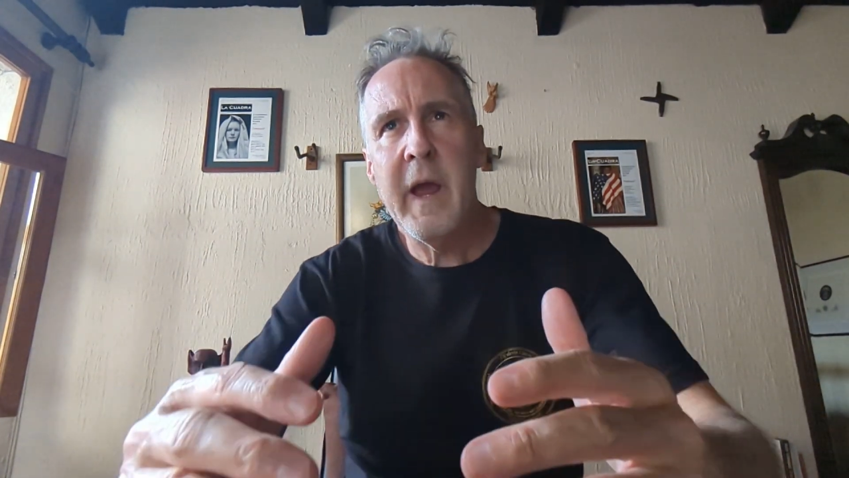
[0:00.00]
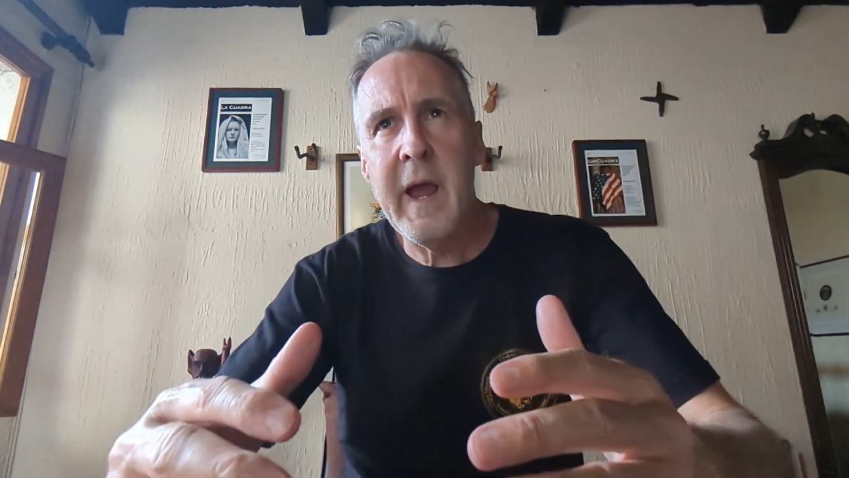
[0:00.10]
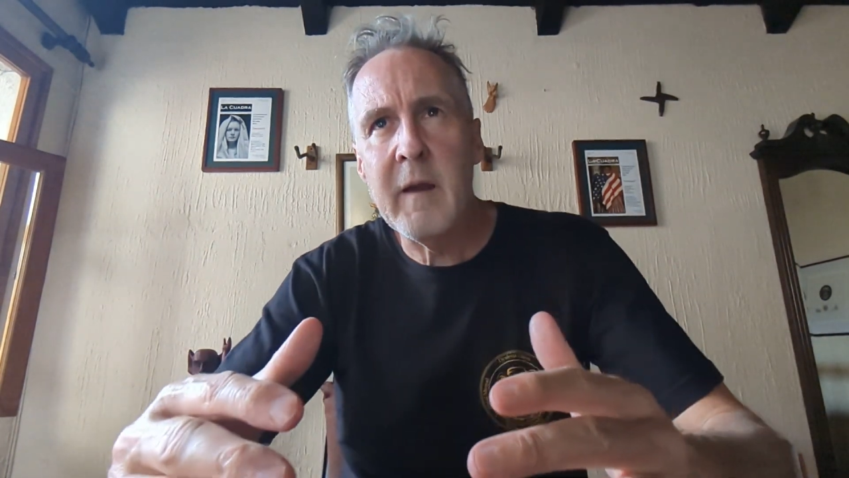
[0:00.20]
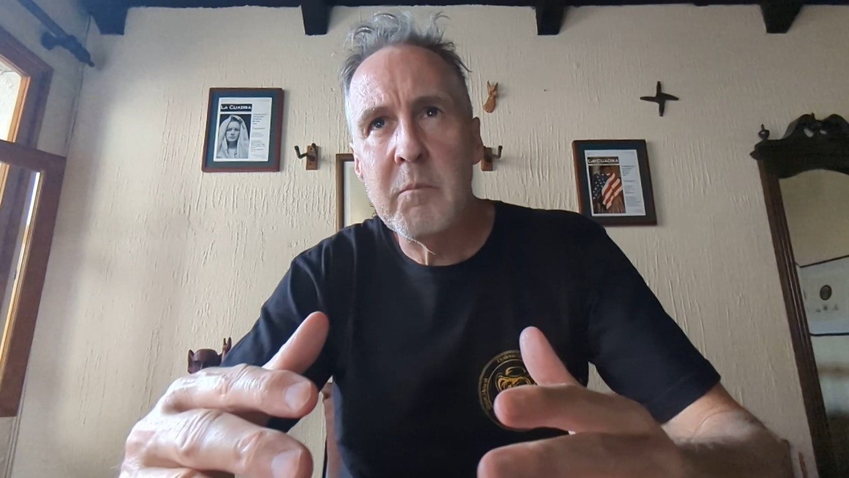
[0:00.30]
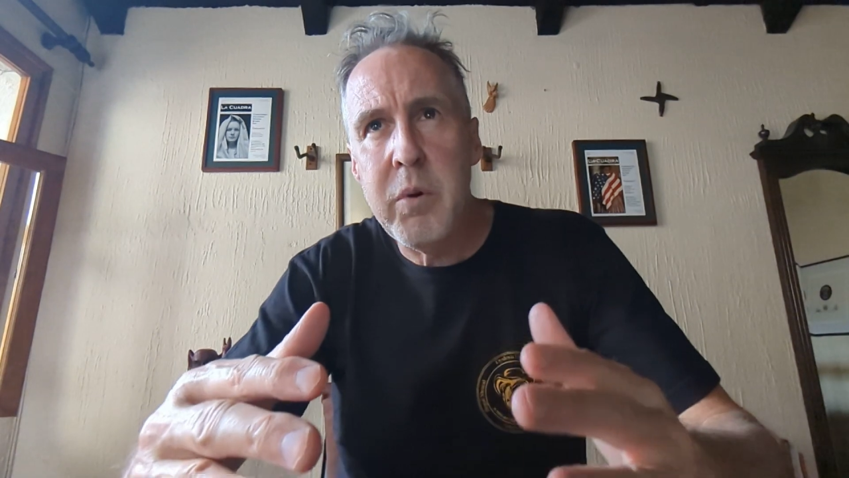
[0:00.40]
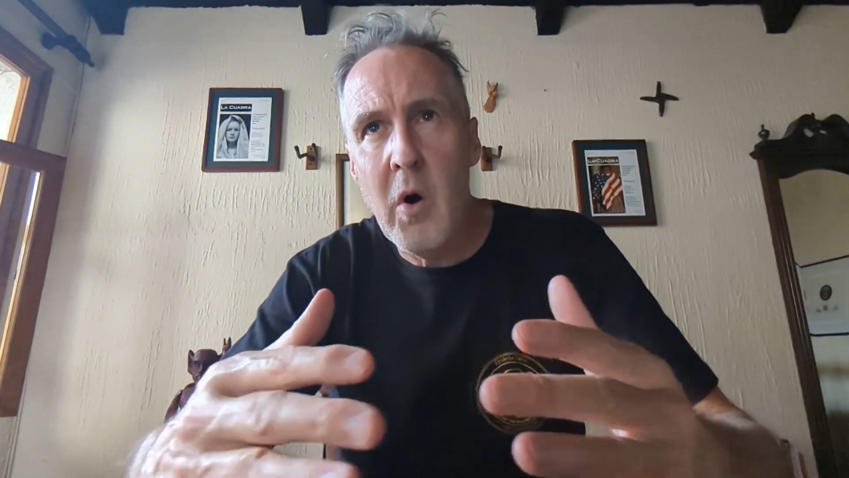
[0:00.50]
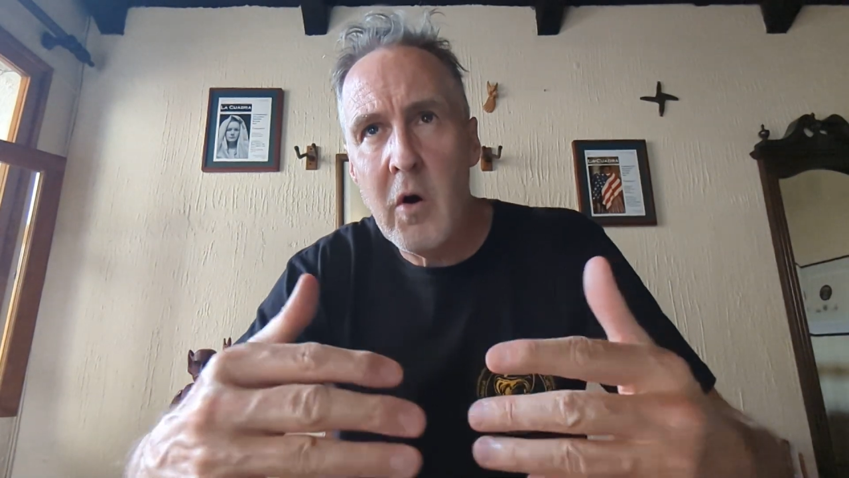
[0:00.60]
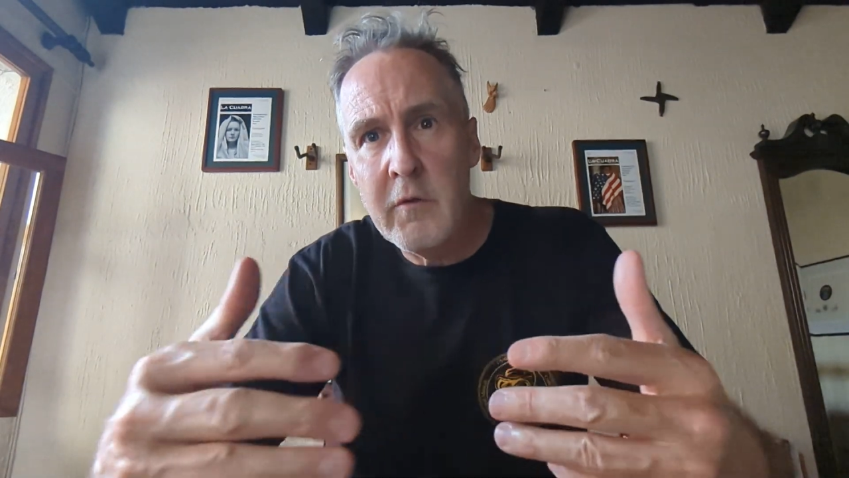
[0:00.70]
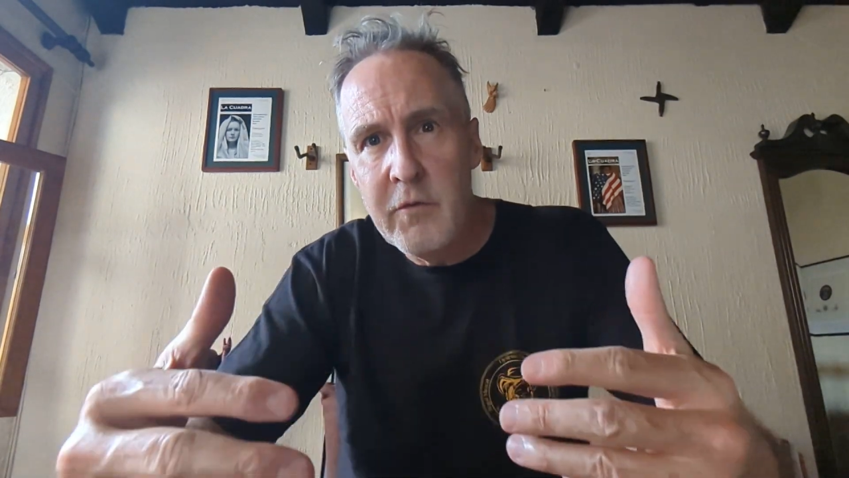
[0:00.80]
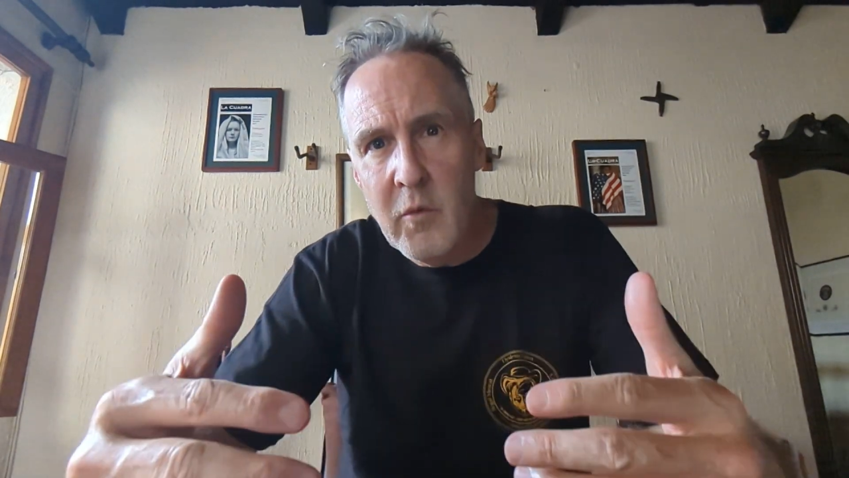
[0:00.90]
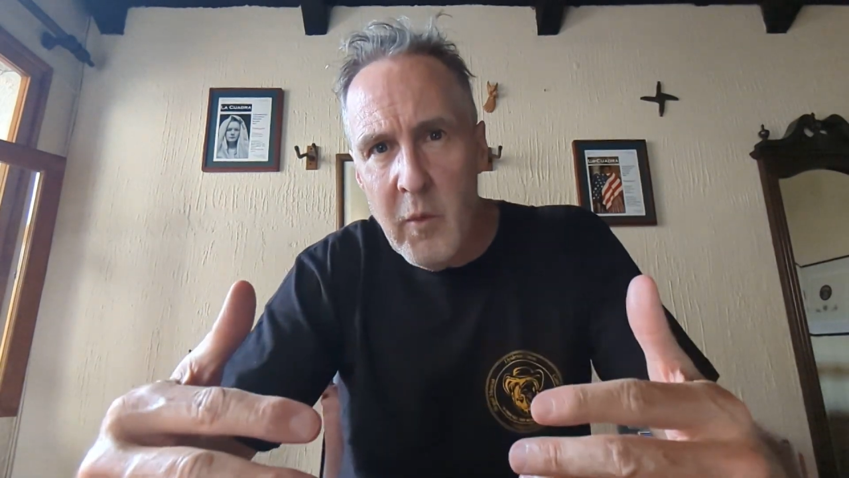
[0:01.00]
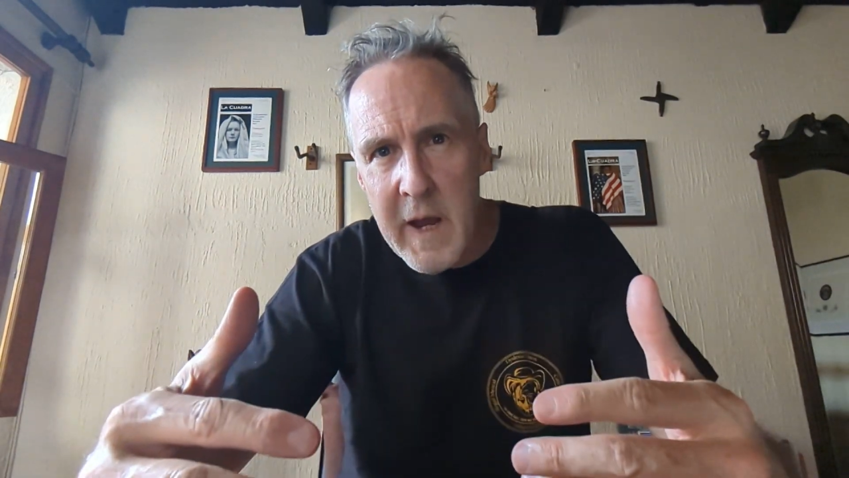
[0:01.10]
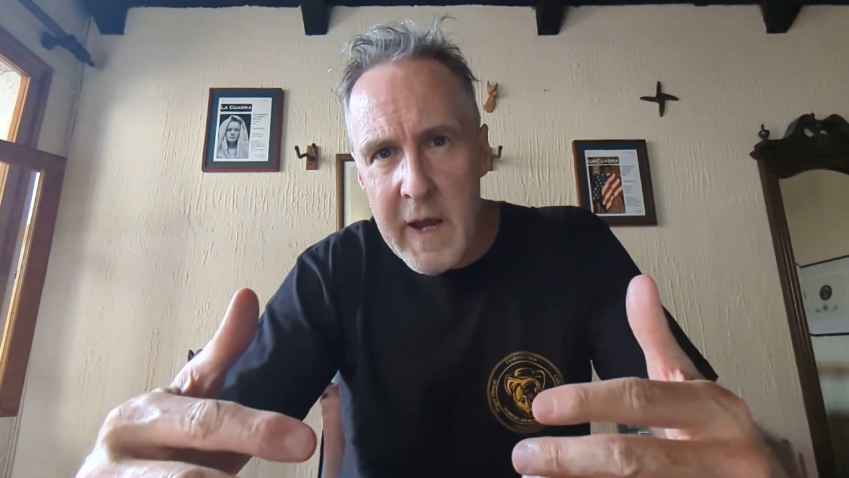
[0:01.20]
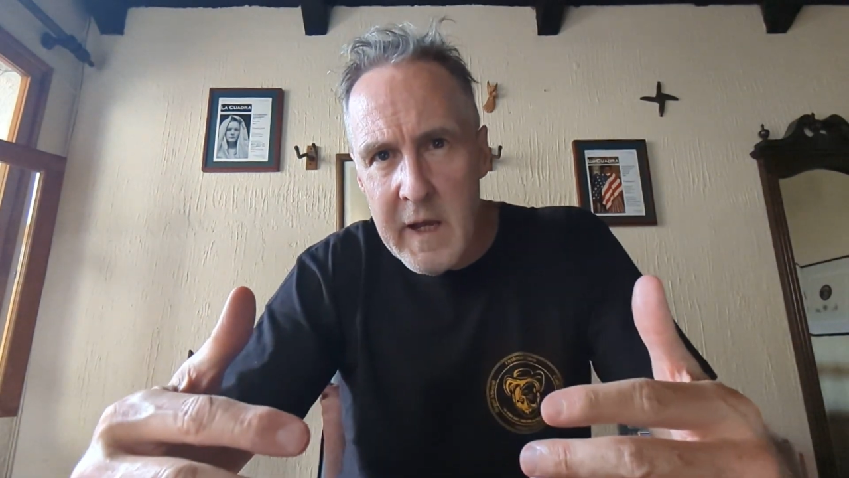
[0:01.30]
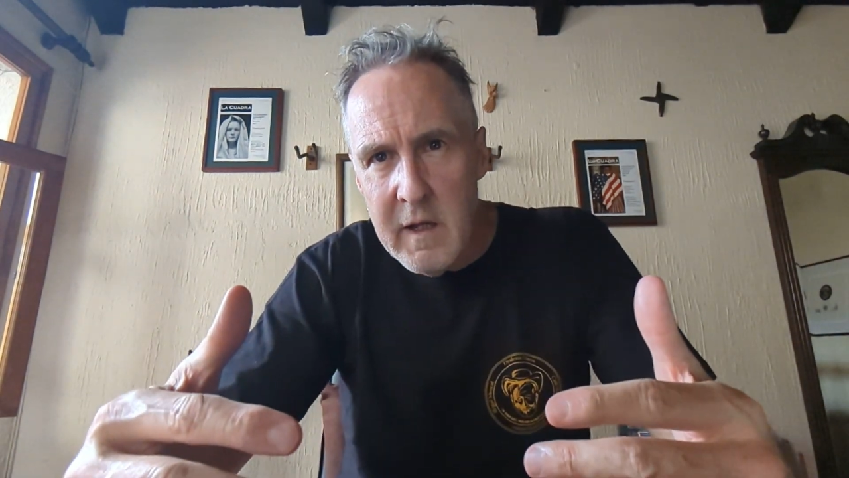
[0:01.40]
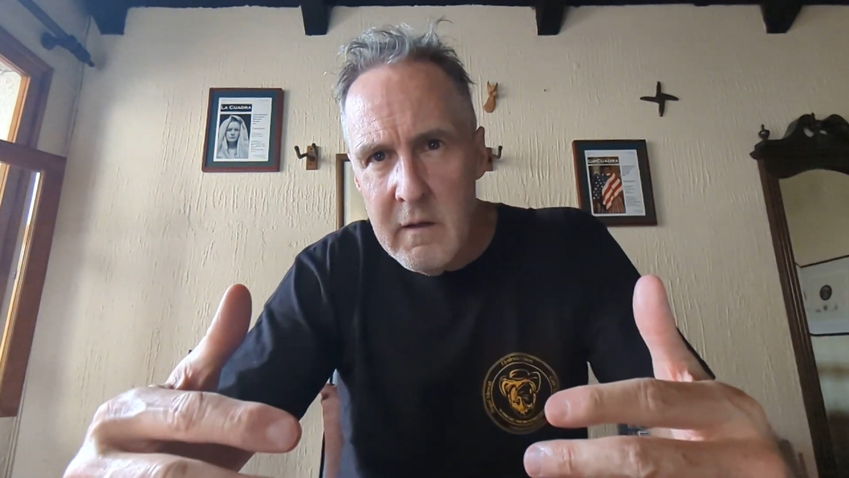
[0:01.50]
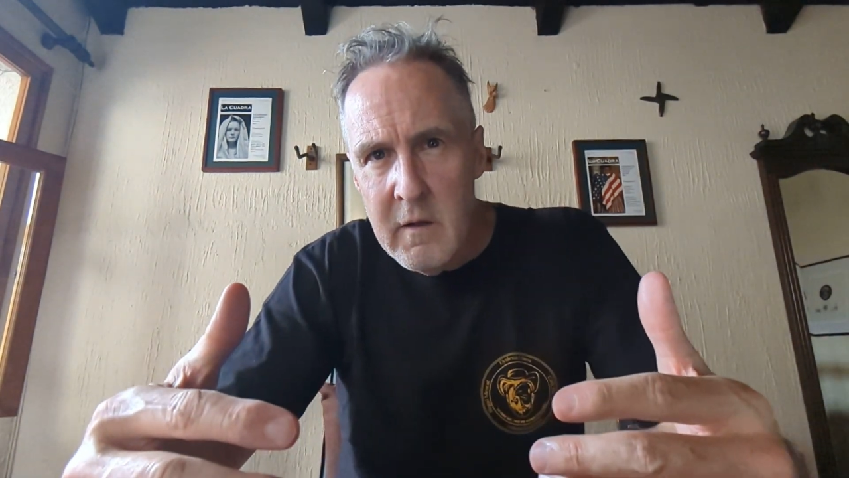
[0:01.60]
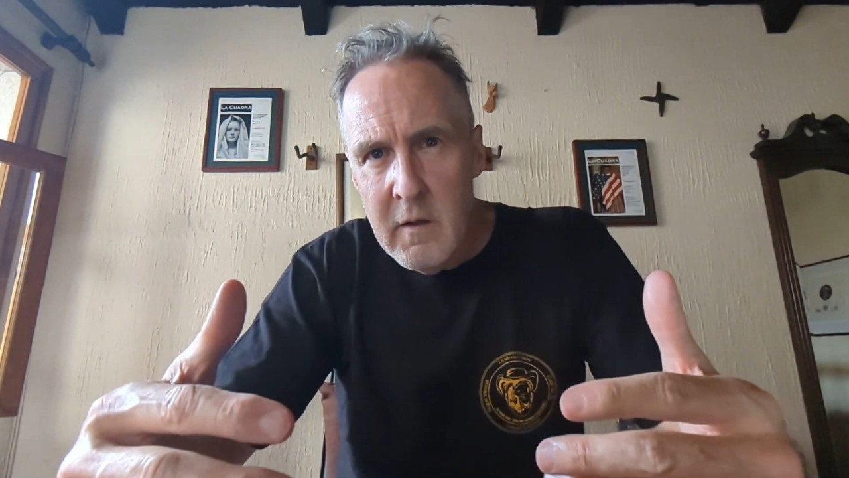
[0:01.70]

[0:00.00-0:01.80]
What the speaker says: And part of the way